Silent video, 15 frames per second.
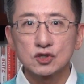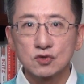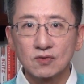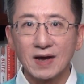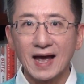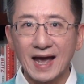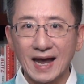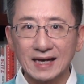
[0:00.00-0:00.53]

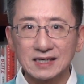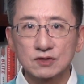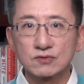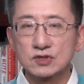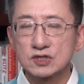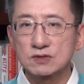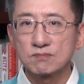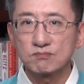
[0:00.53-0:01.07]
to act
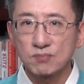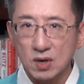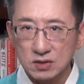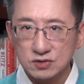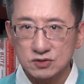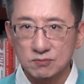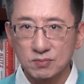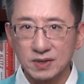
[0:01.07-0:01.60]

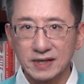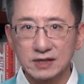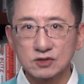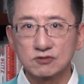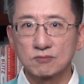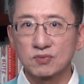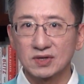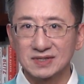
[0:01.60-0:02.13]
responsibly
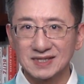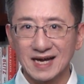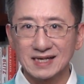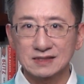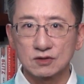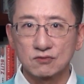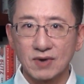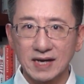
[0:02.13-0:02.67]
to
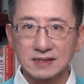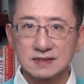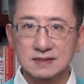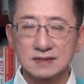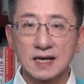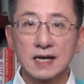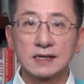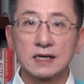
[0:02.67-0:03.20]
protect the
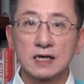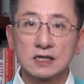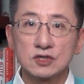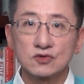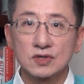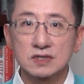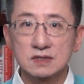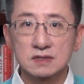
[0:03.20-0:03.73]
rights and
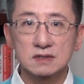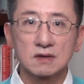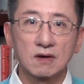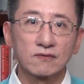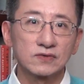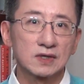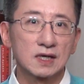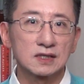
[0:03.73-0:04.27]
interests
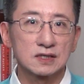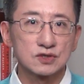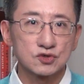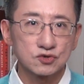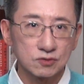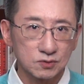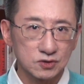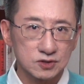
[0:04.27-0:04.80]
of their
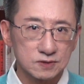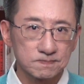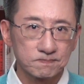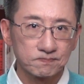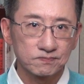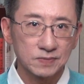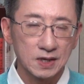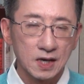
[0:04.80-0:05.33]
consumers.
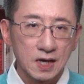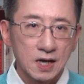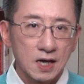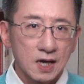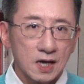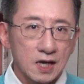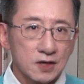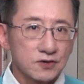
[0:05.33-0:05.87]

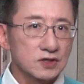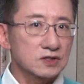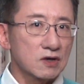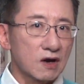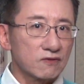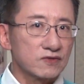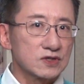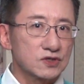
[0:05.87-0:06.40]
This
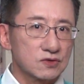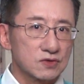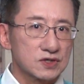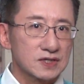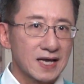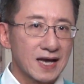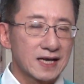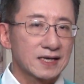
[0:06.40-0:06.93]
official
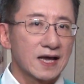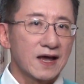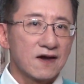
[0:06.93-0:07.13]
said